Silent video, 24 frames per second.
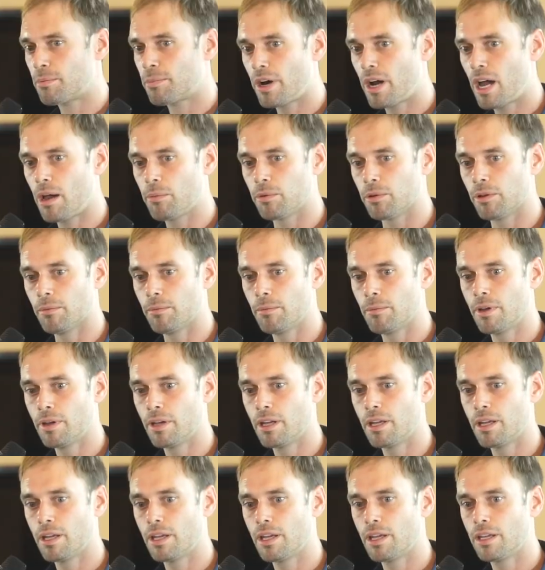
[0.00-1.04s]
problem.
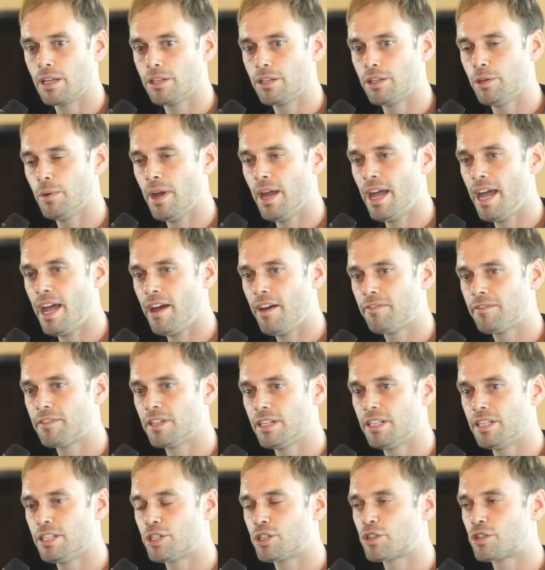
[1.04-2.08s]
You have to
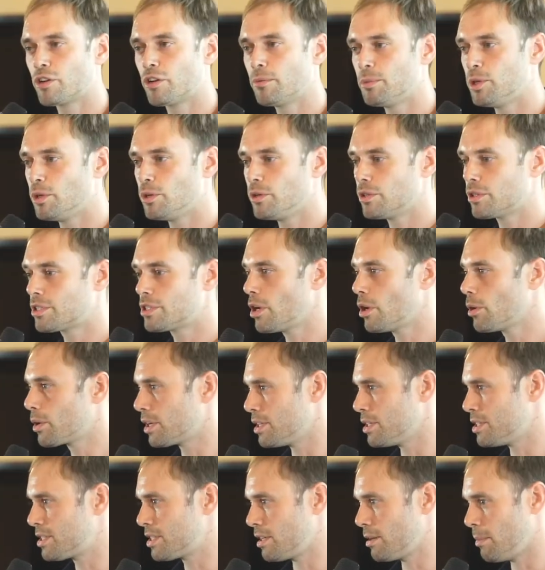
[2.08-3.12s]
distribute your
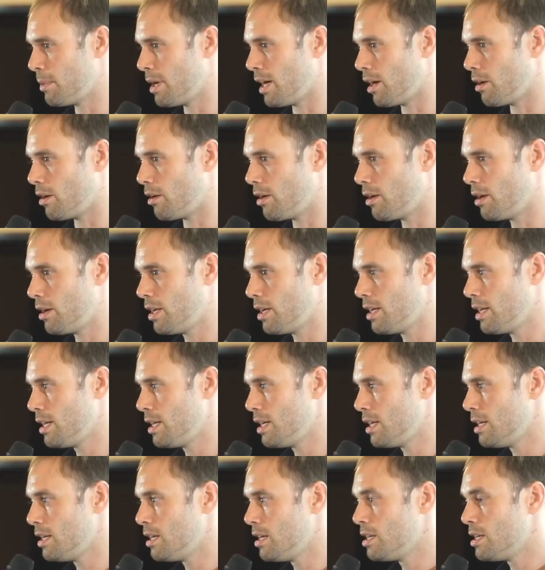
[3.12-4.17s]
tokens somehow.
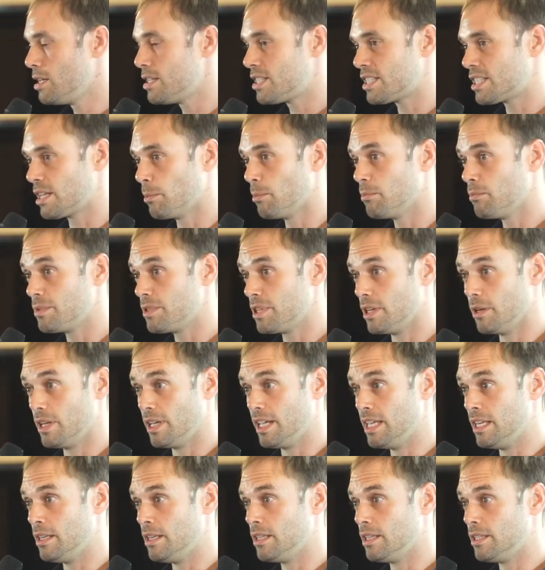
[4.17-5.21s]
Some,
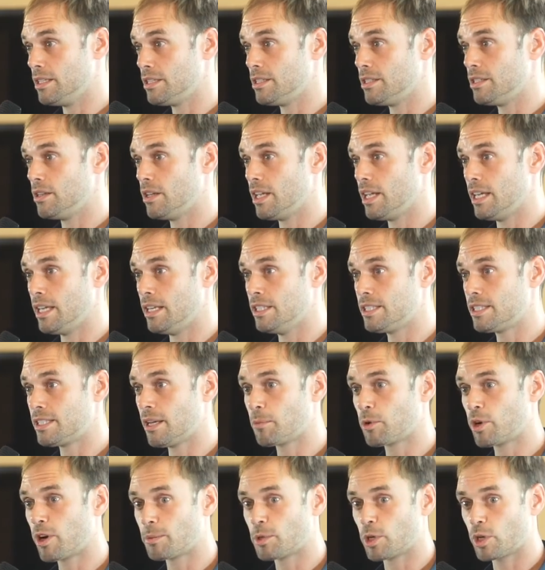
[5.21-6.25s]
in, in
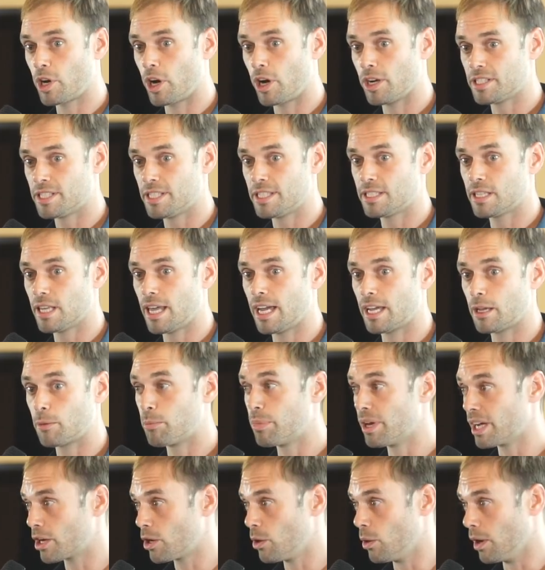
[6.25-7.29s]
some cryptocurrencies like
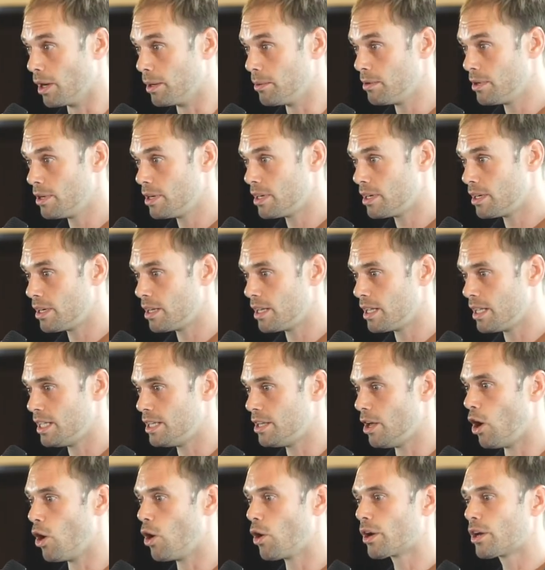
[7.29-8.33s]
Bitcoin,
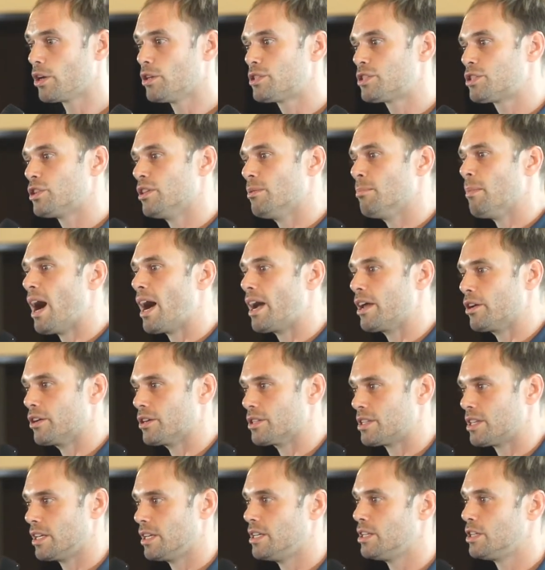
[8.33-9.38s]
it all goes to the
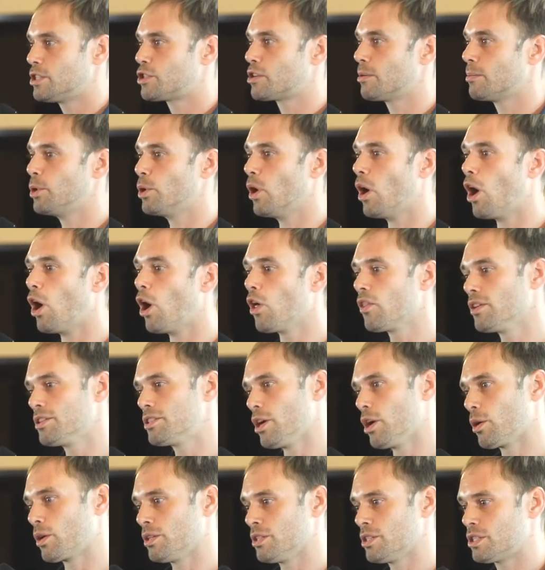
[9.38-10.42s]
miners. They distribute all the
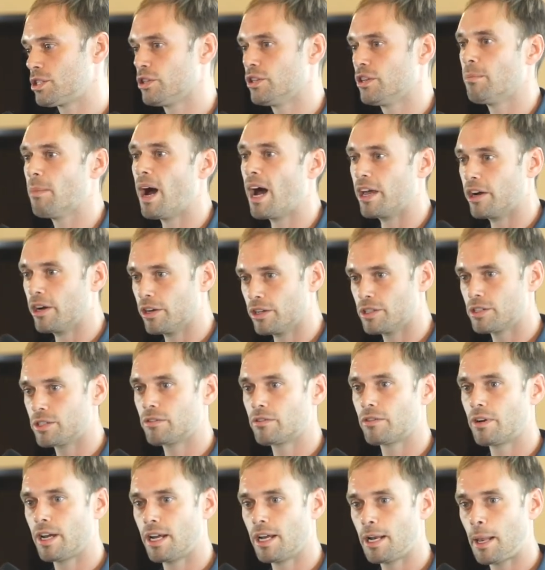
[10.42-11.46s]
tokens to the miners,
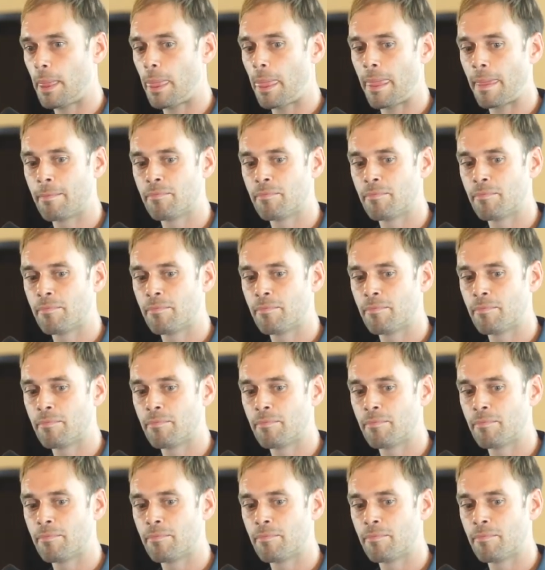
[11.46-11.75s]
right?